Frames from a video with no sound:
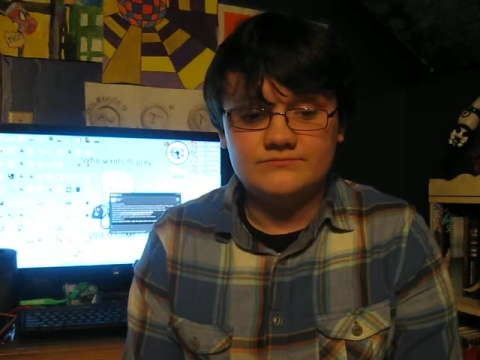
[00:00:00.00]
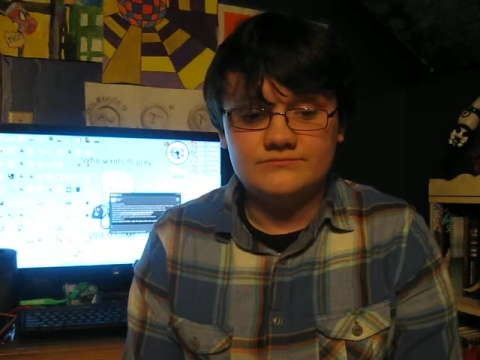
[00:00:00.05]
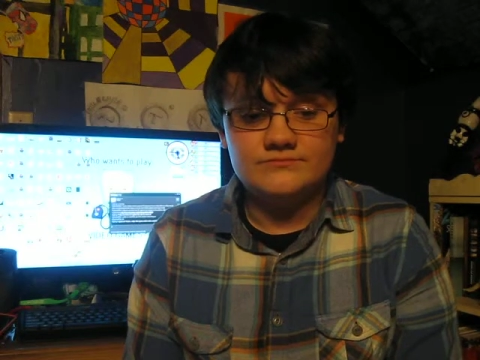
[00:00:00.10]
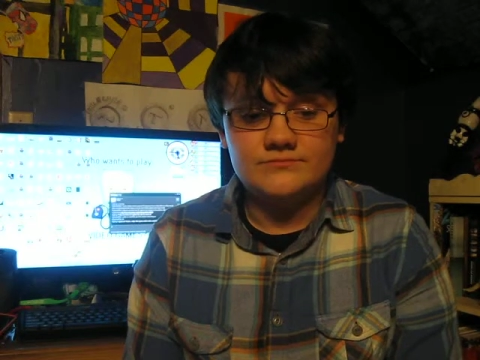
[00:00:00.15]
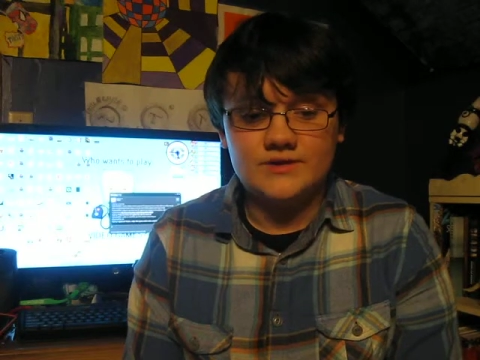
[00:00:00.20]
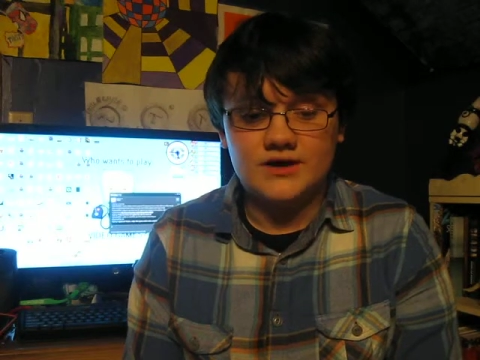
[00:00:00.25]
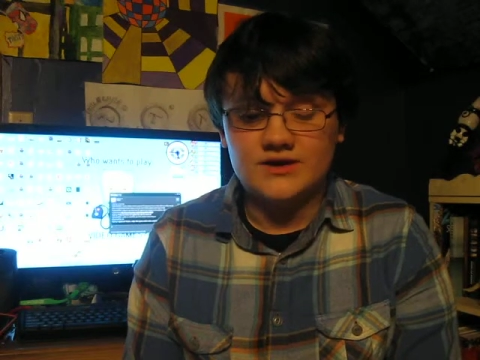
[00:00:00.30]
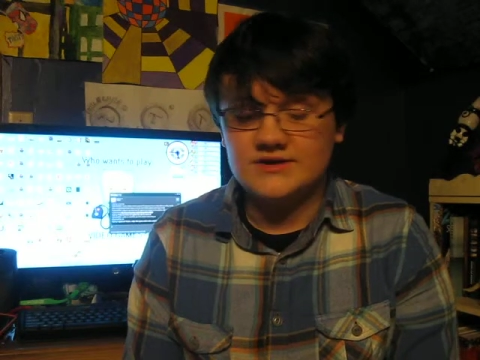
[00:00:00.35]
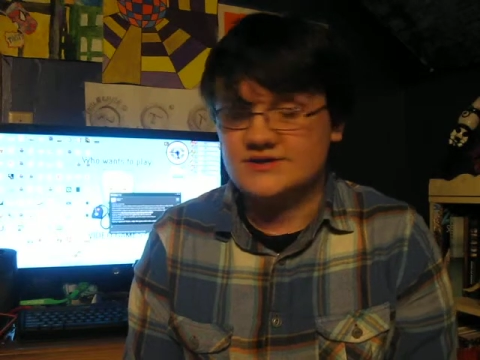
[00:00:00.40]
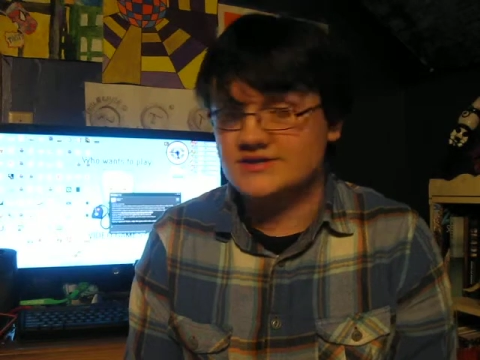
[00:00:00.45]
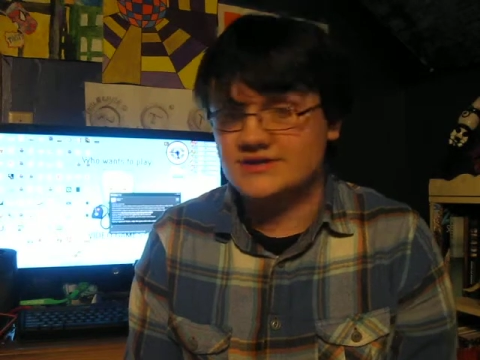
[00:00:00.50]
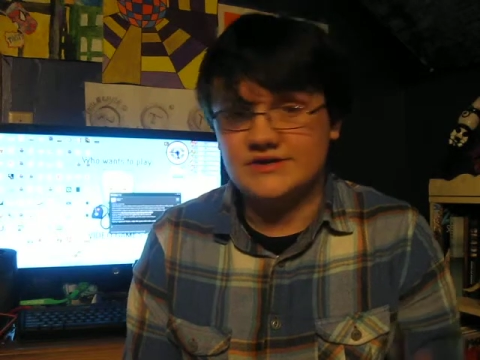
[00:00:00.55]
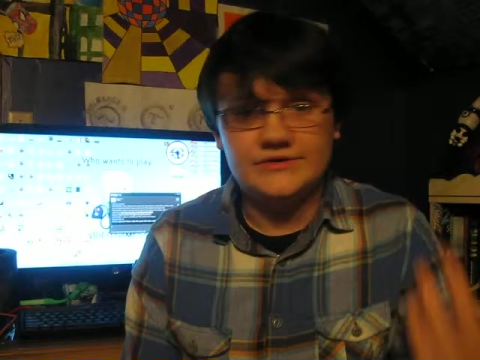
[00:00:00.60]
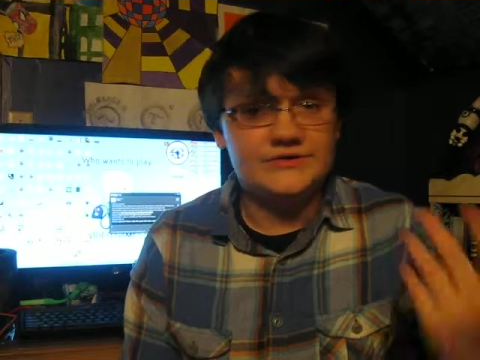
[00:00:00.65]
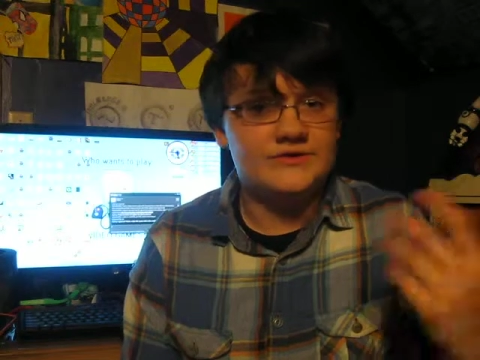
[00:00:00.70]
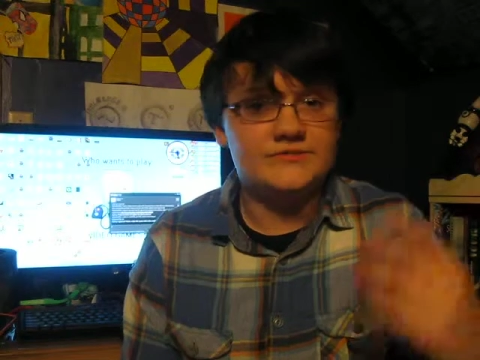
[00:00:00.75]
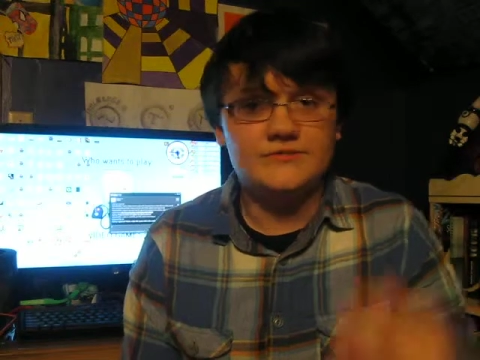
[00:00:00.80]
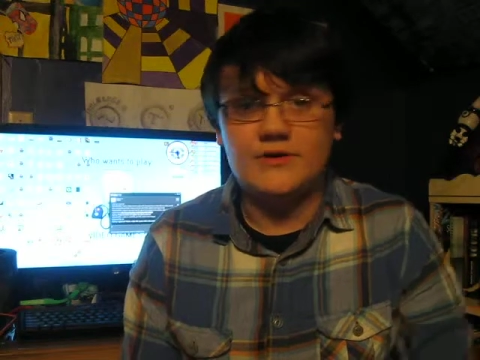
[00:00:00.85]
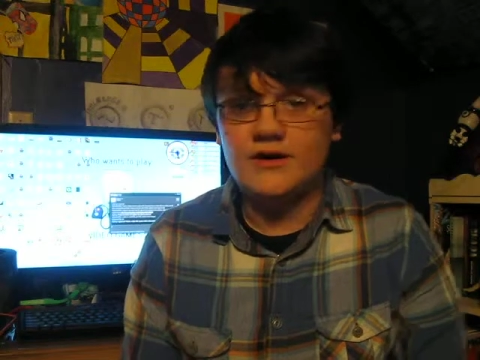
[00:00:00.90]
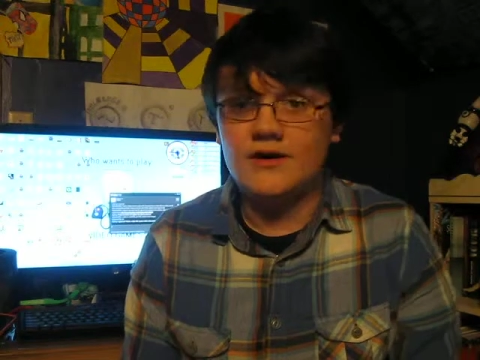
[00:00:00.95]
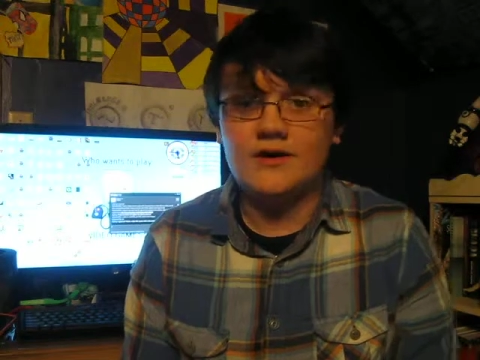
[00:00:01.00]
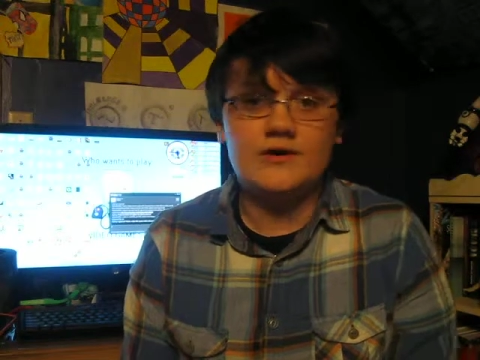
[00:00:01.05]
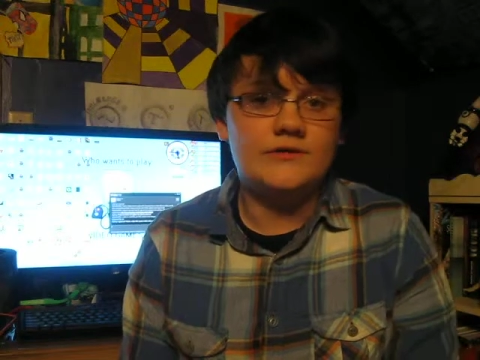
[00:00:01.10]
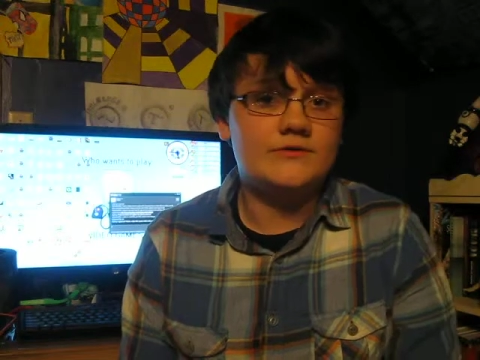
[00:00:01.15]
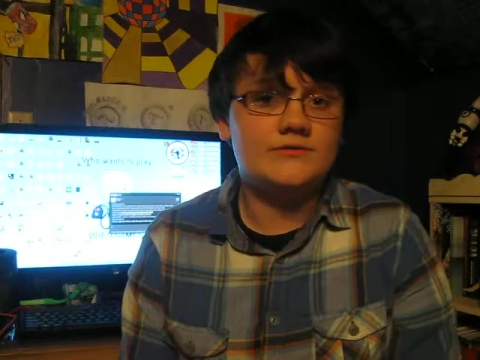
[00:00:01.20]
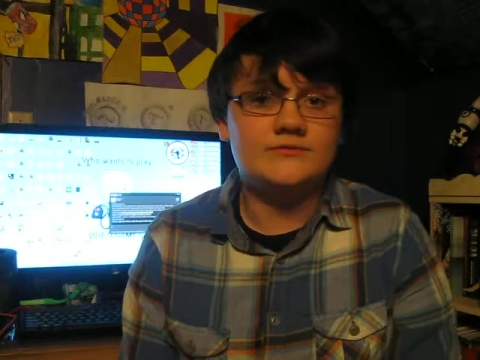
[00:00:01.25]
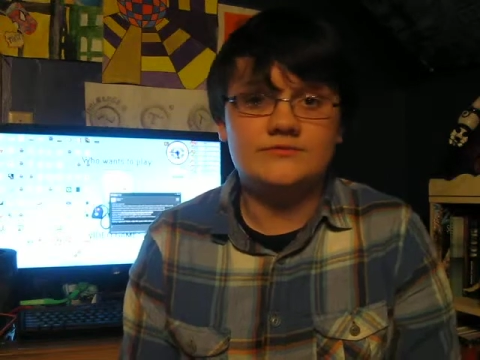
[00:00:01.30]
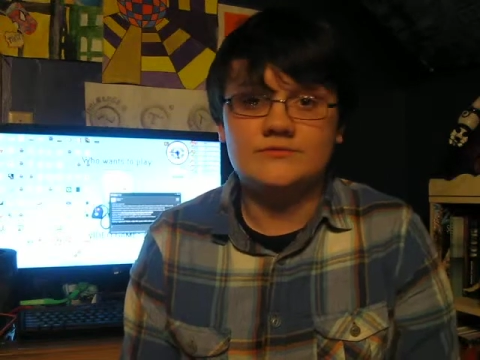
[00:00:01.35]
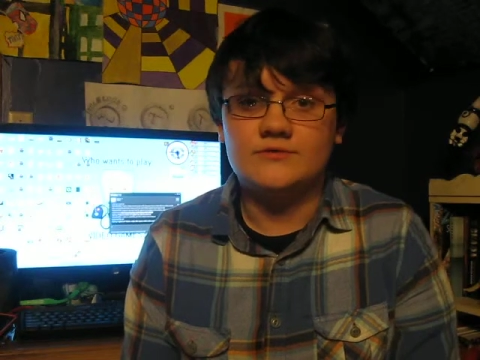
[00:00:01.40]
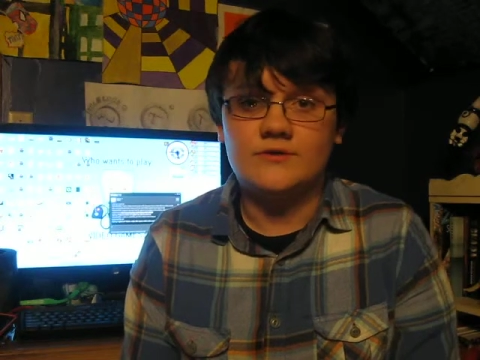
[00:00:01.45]
I'll see you
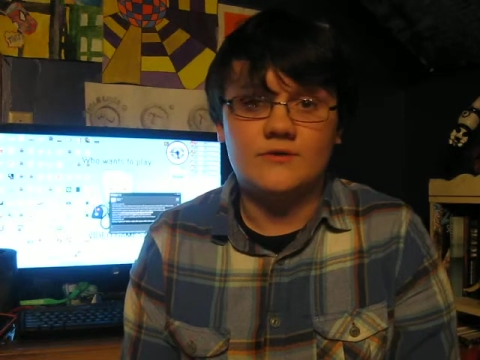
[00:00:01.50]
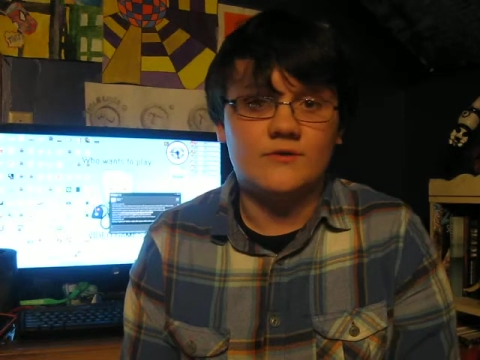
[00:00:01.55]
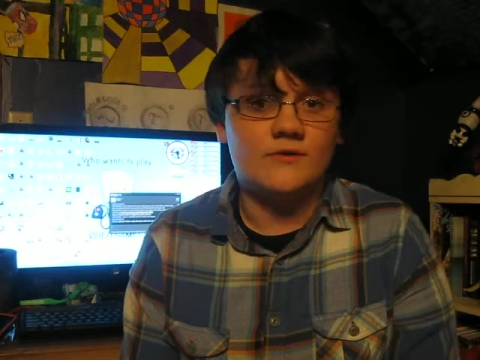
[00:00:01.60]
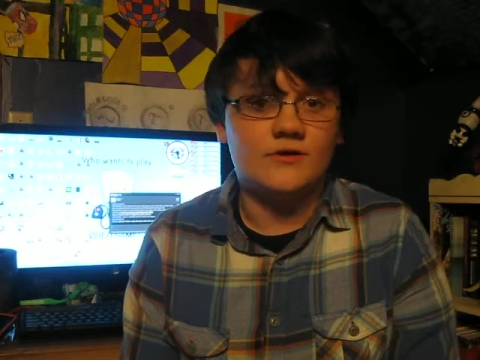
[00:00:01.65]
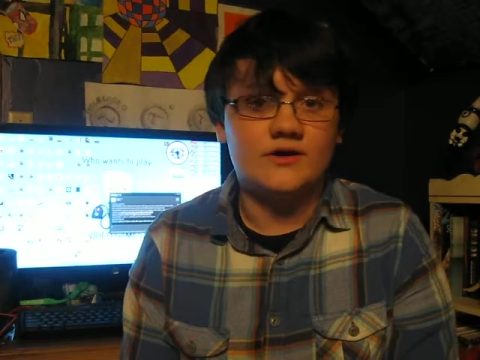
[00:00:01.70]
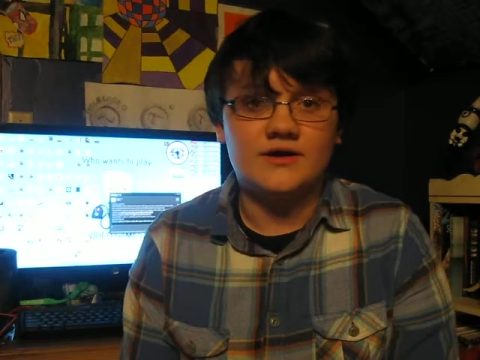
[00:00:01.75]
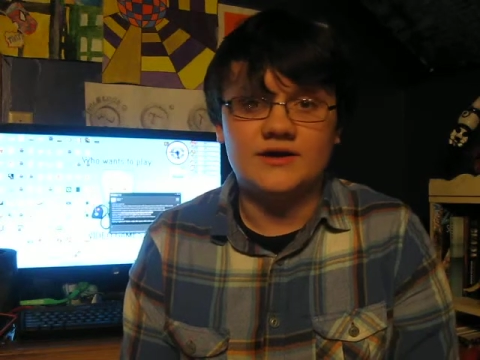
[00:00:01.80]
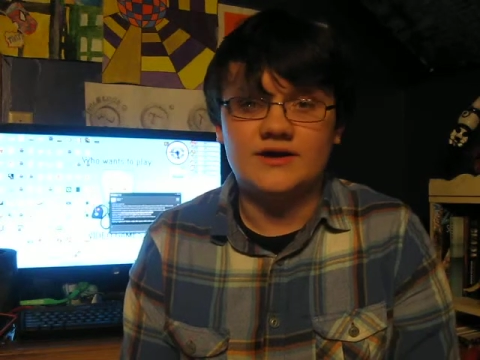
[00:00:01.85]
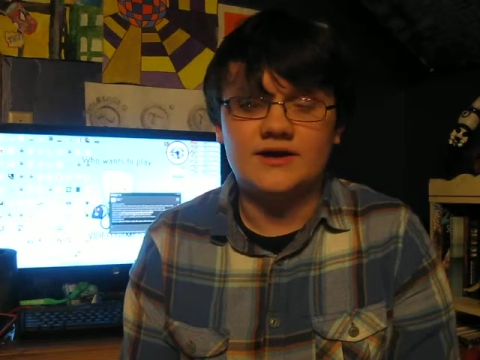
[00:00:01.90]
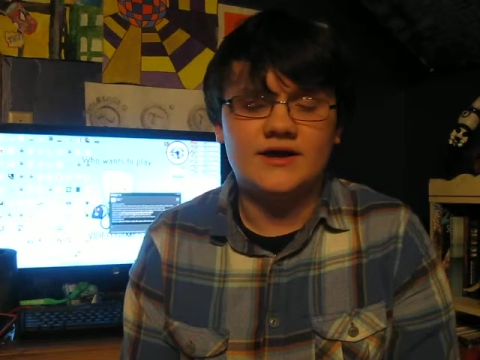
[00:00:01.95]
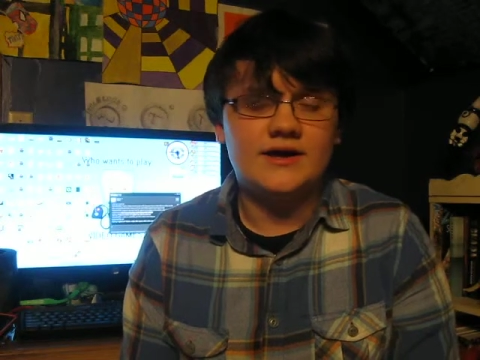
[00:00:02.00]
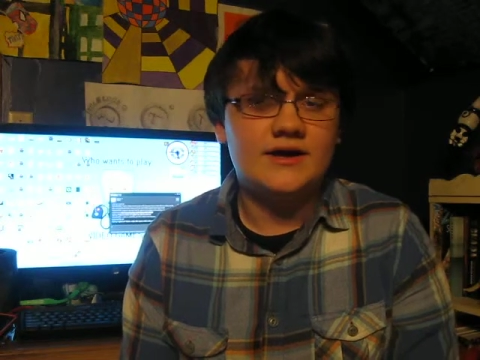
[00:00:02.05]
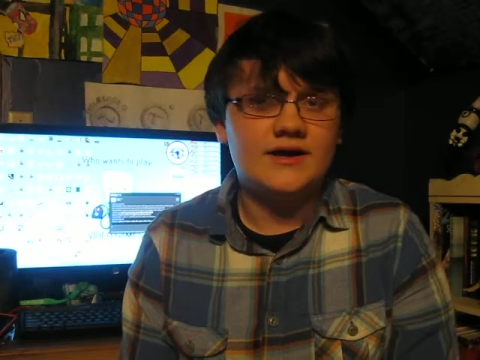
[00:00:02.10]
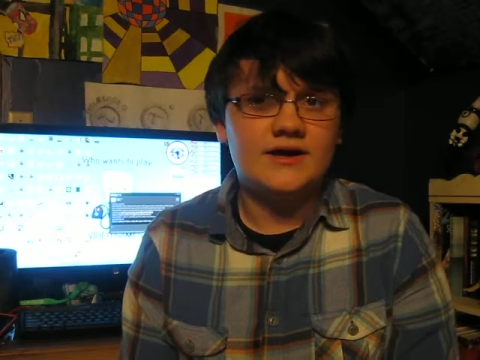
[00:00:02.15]
tomorrow, or